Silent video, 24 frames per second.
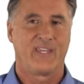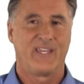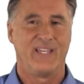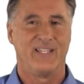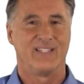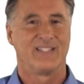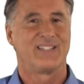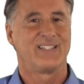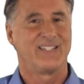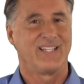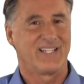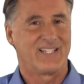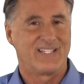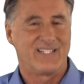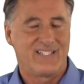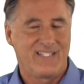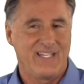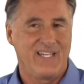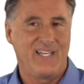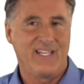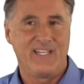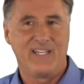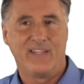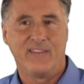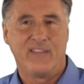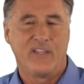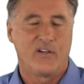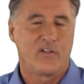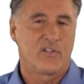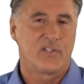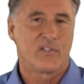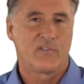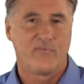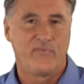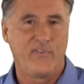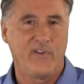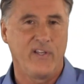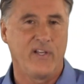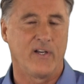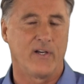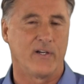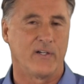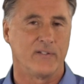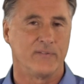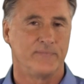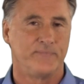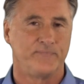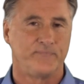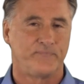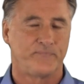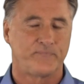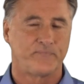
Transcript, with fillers: can succeed in their sphere.